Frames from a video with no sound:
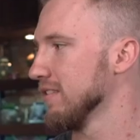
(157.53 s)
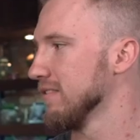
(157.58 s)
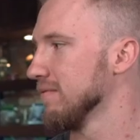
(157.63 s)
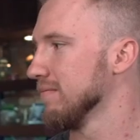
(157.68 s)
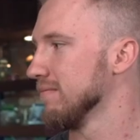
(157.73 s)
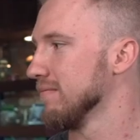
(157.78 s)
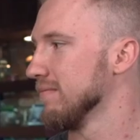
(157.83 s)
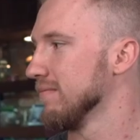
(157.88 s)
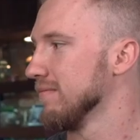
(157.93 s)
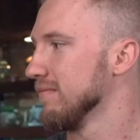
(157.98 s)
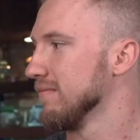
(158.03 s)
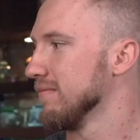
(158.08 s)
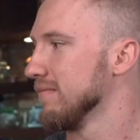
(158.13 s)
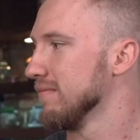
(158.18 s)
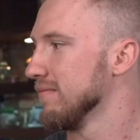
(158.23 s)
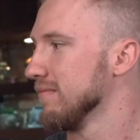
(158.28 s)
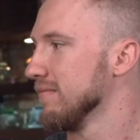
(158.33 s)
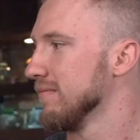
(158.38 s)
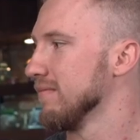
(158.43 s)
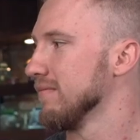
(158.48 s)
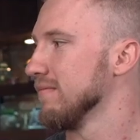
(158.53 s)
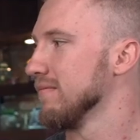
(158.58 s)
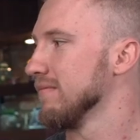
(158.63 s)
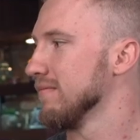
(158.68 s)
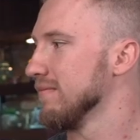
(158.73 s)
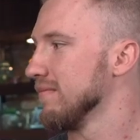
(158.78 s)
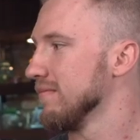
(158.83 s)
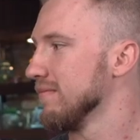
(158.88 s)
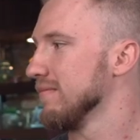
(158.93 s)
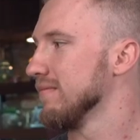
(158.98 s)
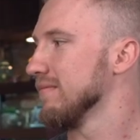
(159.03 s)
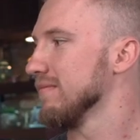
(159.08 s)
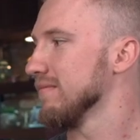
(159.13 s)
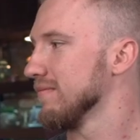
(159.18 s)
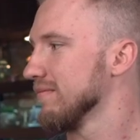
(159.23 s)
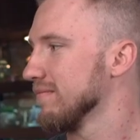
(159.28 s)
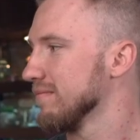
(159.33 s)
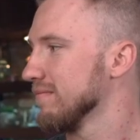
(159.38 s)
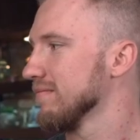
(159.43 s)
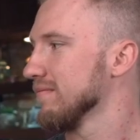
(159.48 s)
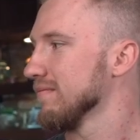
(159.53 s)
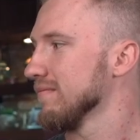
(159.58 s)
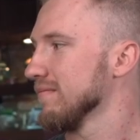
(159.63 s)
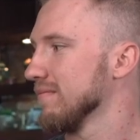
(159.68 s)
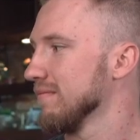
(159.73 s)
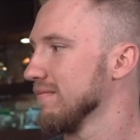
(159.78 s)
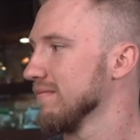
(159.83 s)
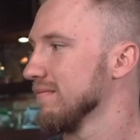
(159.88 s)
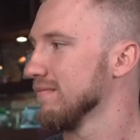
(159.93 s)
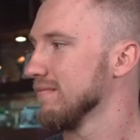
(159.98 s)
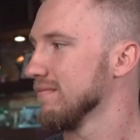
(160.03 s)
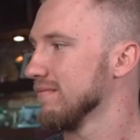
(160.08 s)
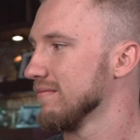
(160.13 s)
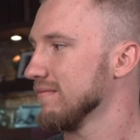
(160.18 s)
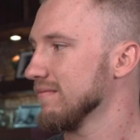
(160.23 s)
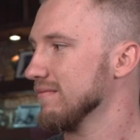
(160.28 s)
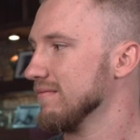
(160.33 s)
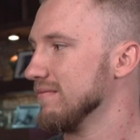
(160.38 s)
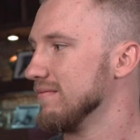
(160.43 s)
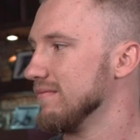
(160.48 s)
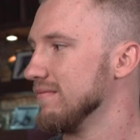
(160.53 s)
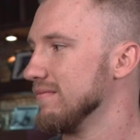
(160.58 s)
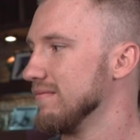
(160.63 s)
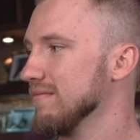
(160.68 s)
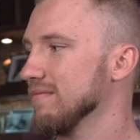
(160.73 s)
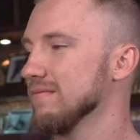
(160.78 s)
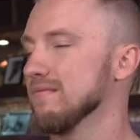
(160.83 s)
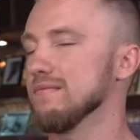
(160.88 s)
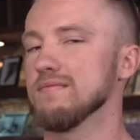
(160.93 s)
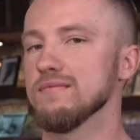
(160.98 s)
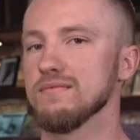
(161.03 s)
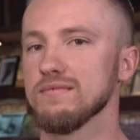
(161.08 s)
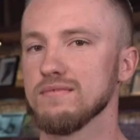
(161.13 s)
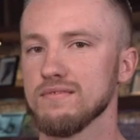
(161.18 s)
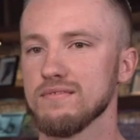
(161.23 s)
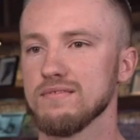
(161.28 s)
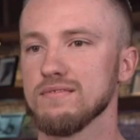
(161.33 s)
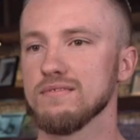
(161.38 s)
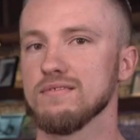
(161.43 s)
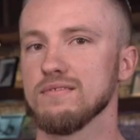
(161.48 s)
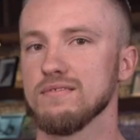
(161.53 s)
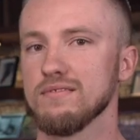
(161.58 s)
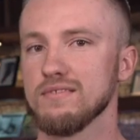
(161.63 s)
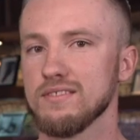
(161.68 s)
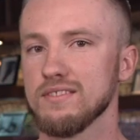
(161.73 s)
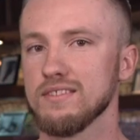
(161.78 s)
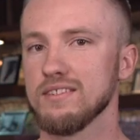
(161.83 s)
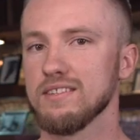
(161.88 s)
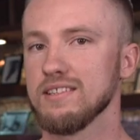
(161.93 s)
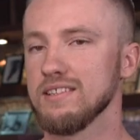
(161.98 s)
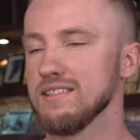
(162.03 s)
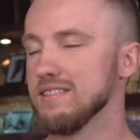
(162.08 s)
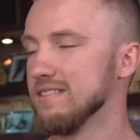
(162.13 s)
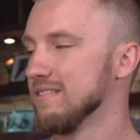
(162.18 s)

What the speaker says: No words are spoken by the person on screen.